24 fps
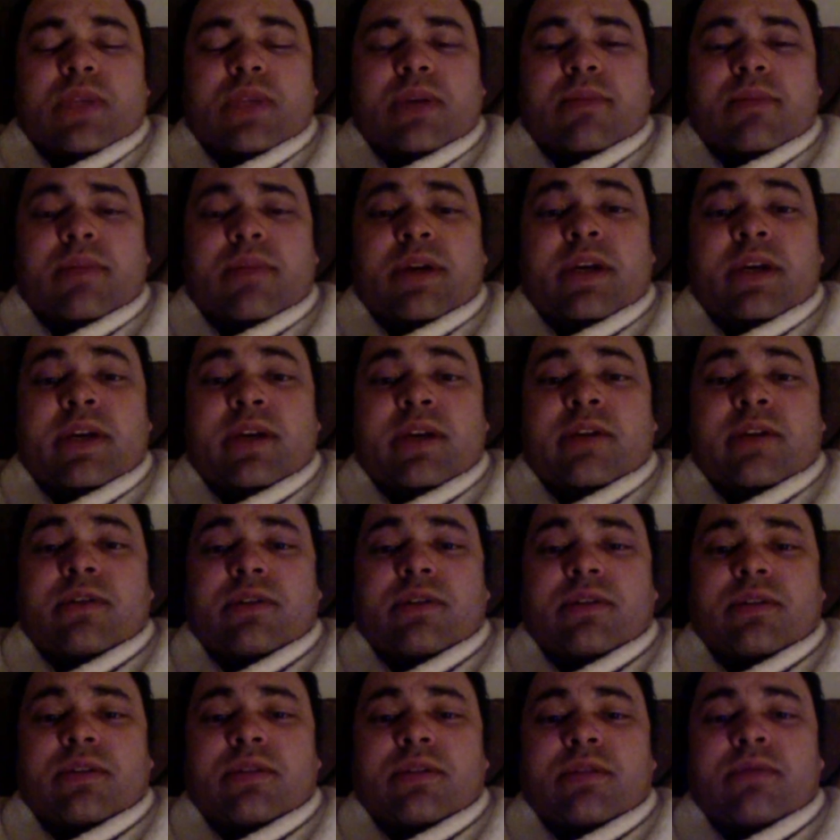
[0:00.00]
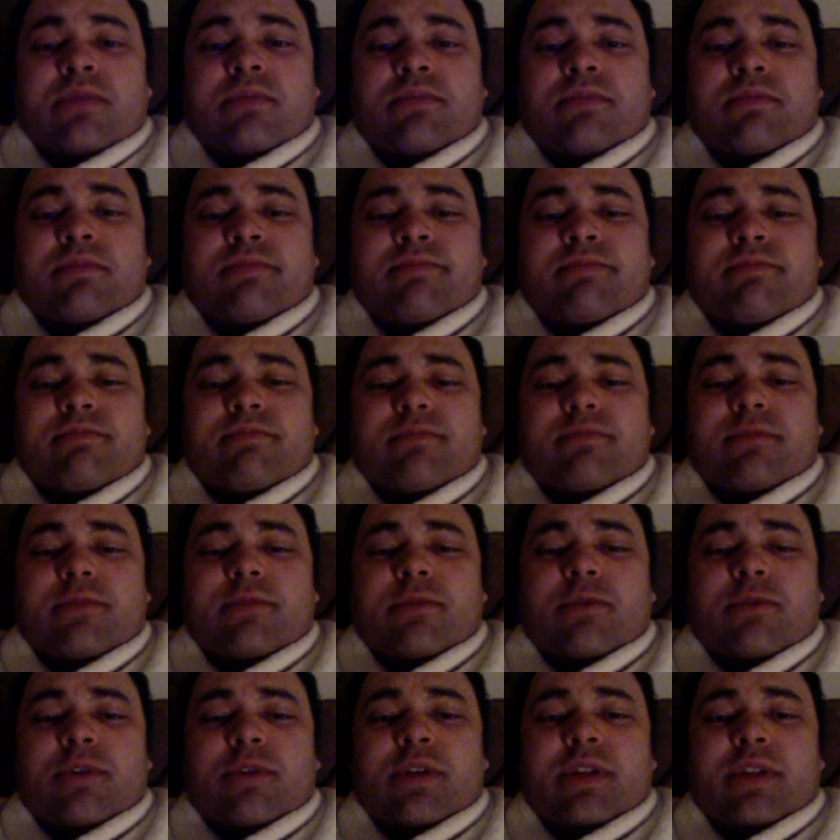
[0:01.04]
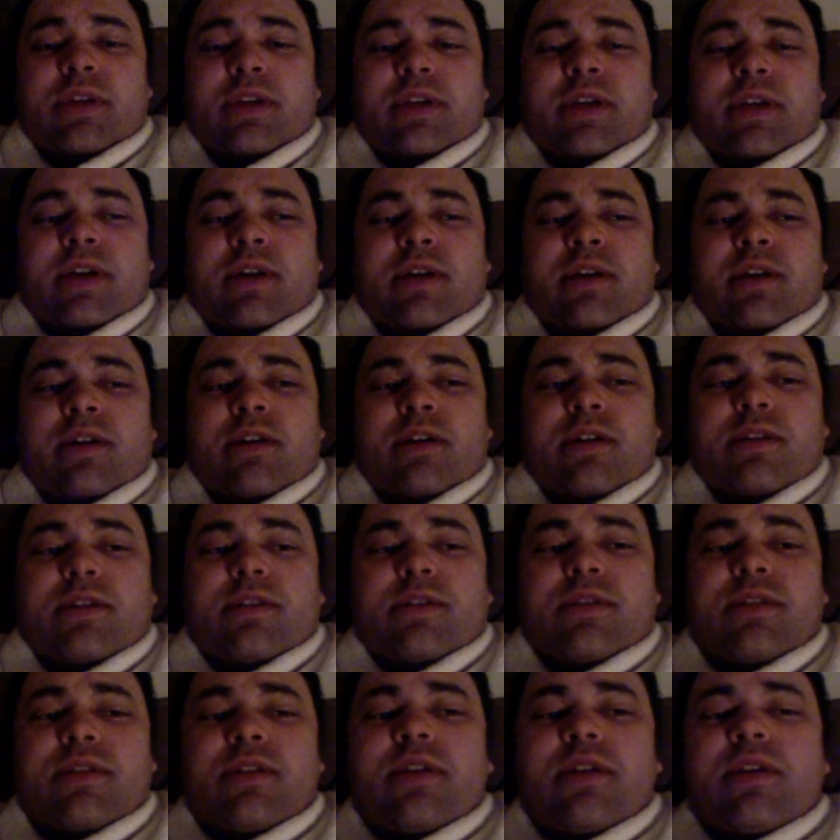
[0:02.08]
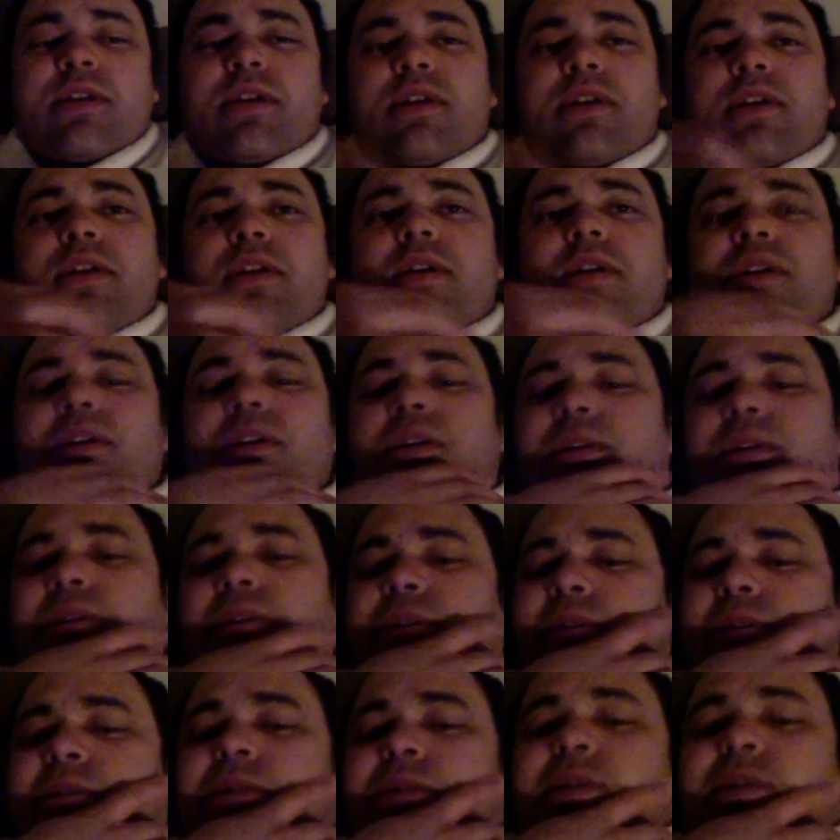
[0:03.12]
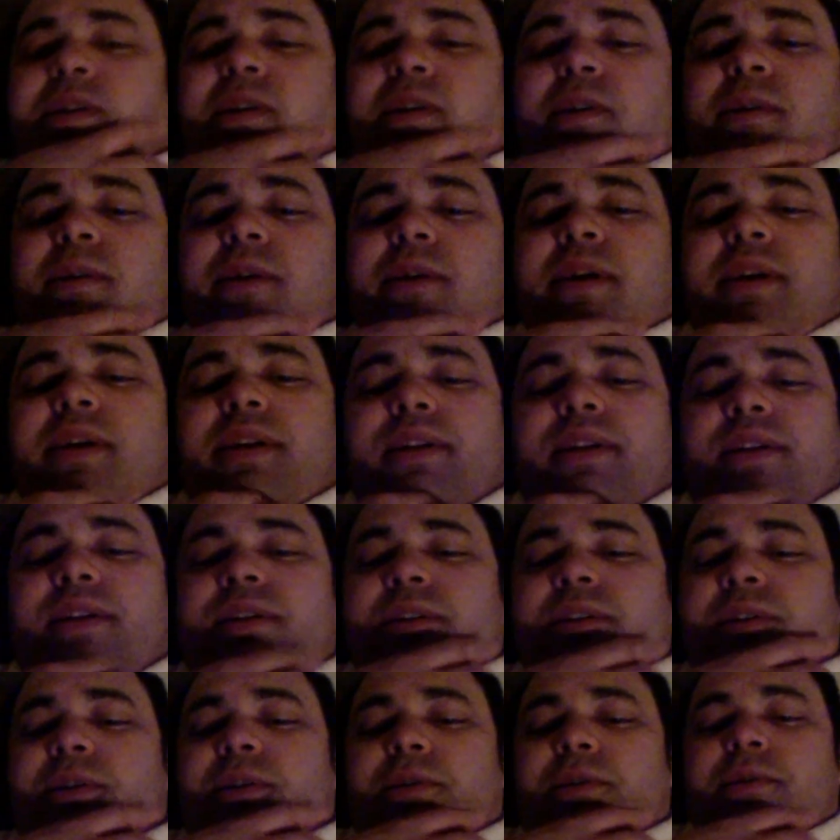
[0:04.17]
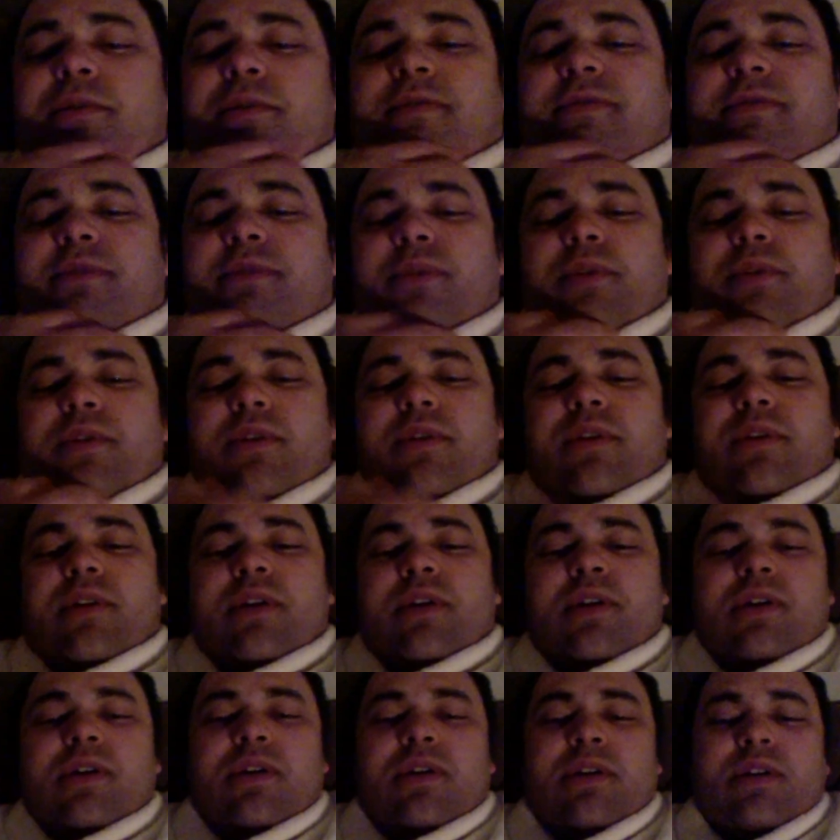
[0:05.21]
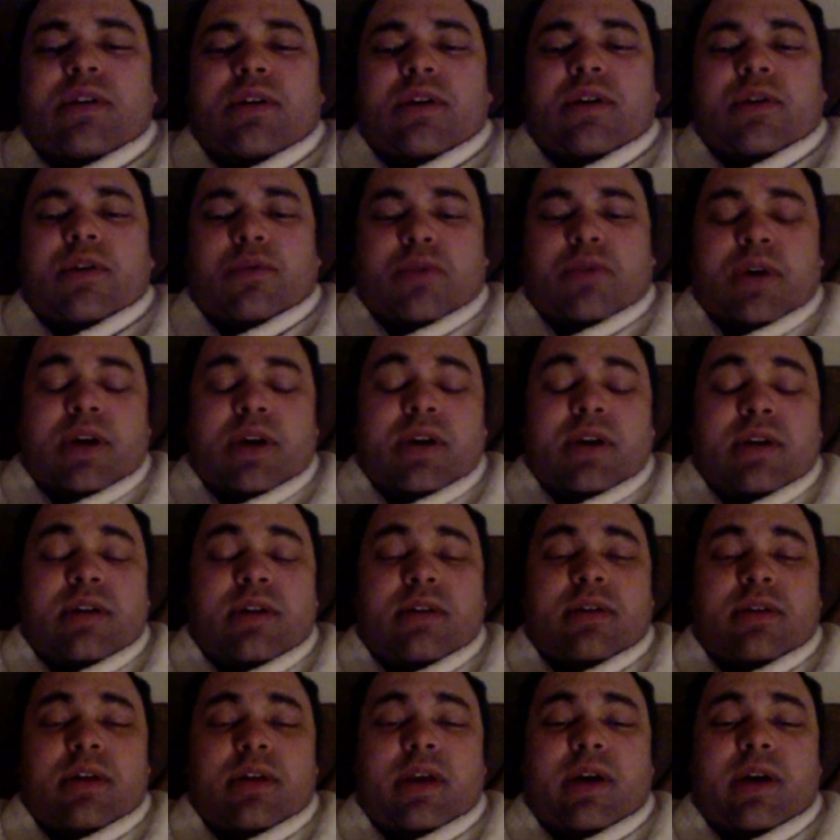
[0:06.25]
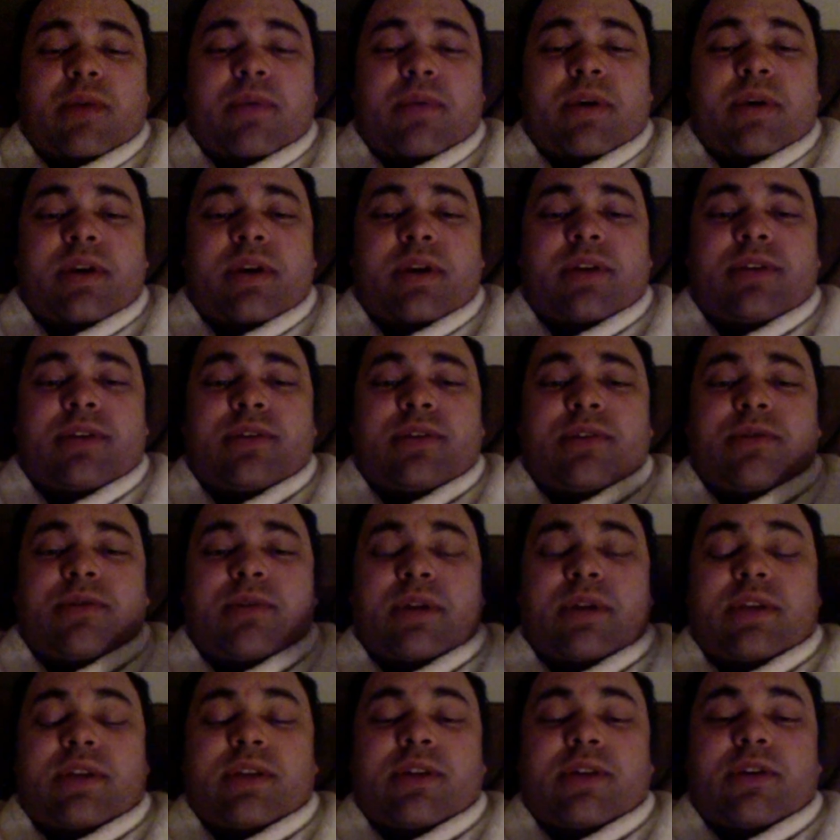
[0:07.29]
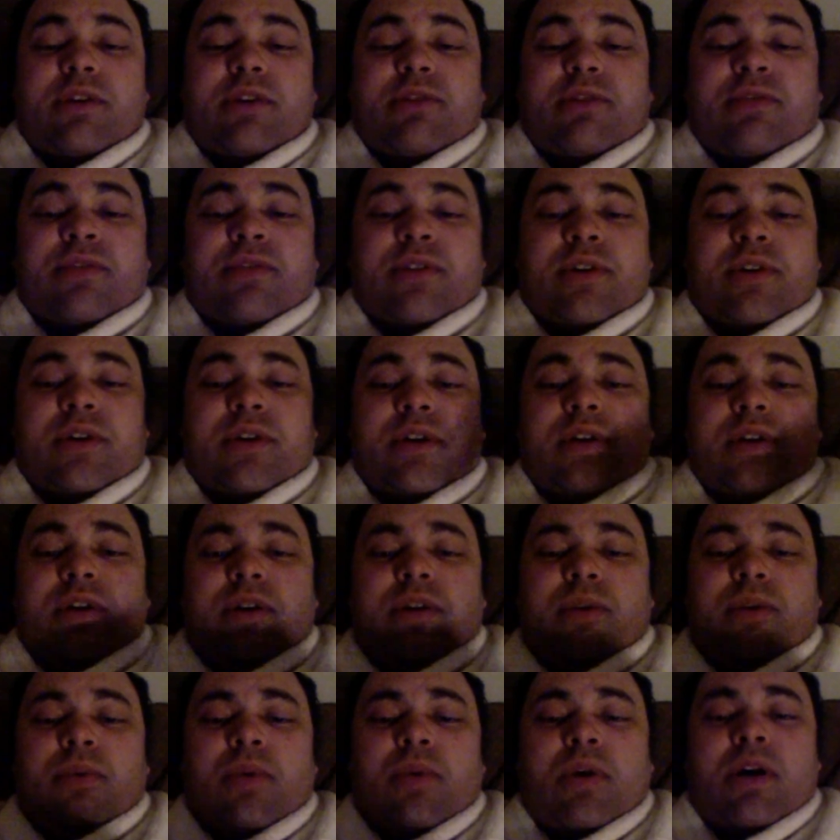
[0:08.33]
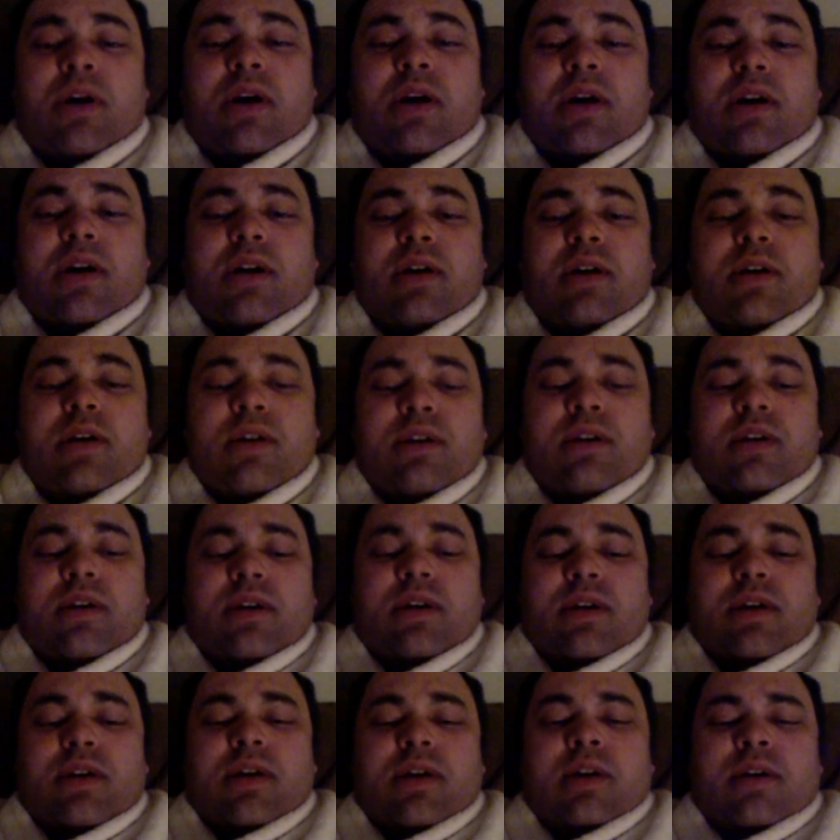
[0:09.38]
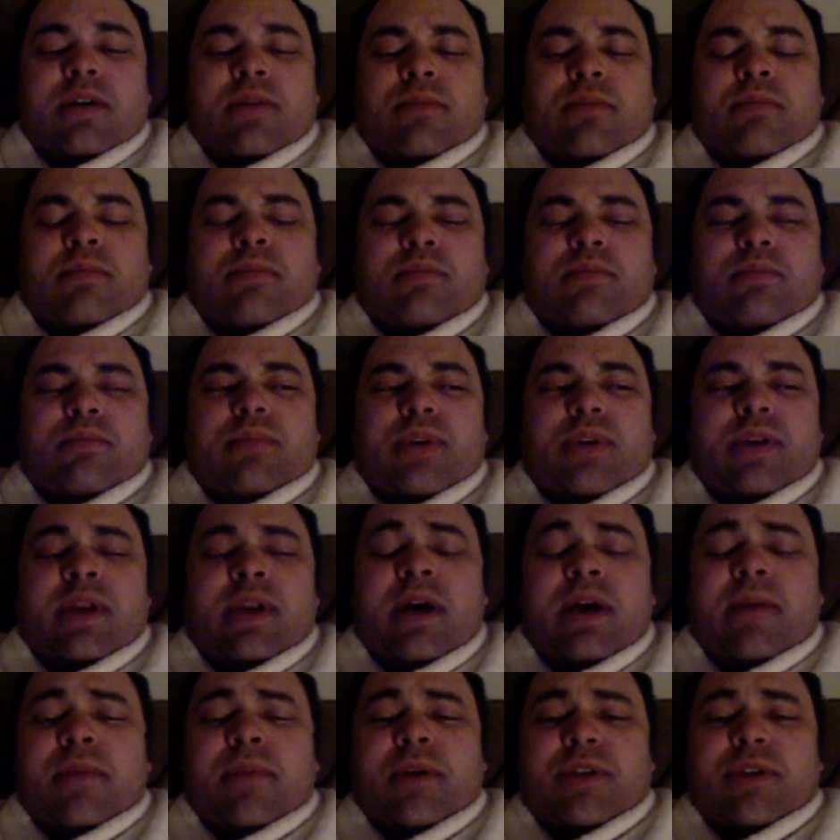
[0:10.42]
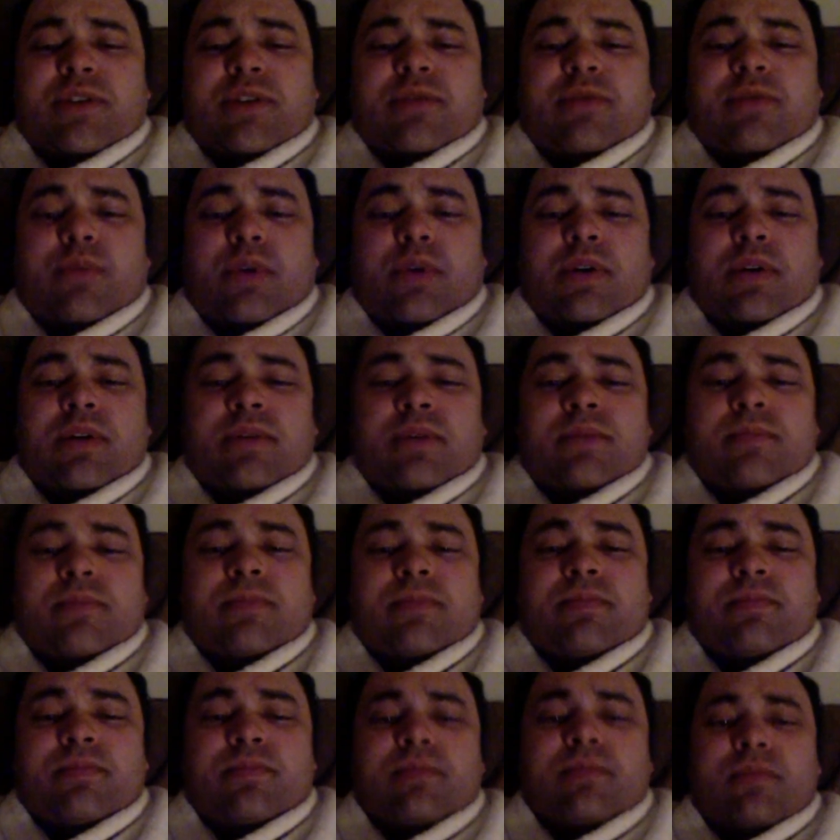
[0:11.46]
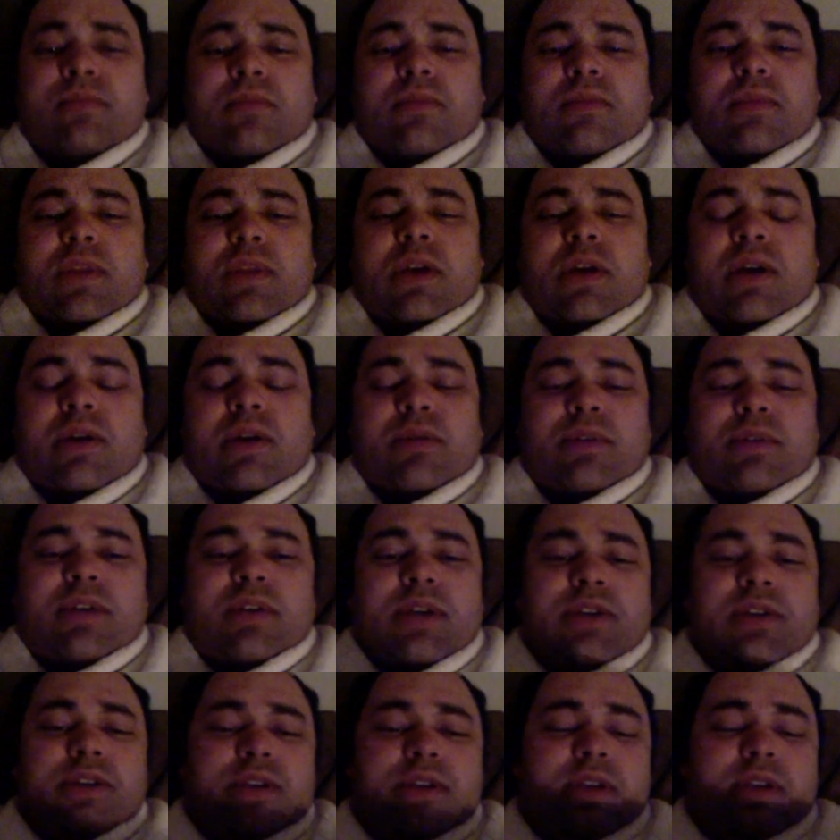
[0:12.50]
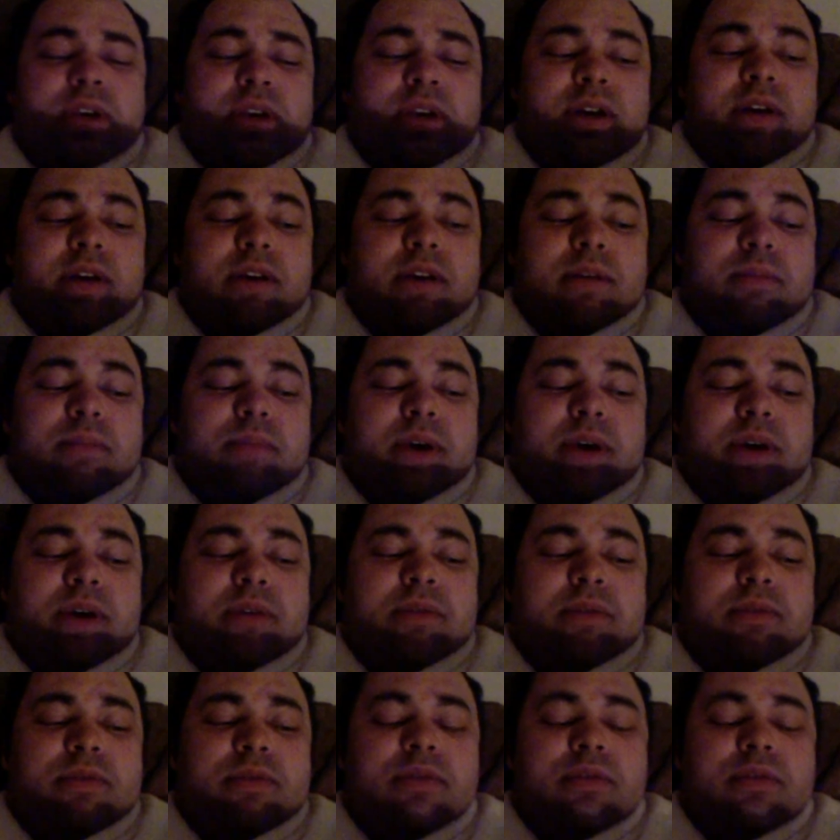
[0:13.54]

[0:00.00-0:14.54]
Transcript: my ankle really kind of hurts. So I didn't go for a run like I wanted to. I did go for a walk, um, but not much of one. I was actually at about